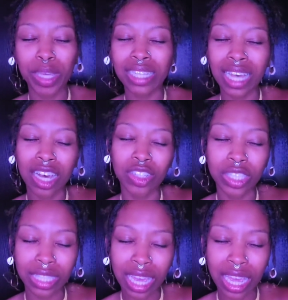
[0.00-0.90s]
because I
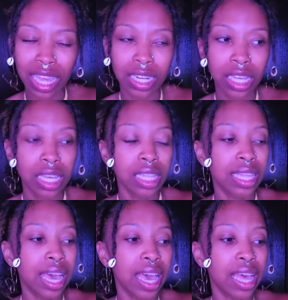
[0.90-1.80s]
understand
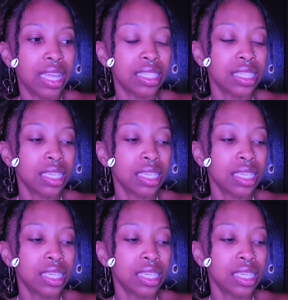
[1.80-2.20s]
that,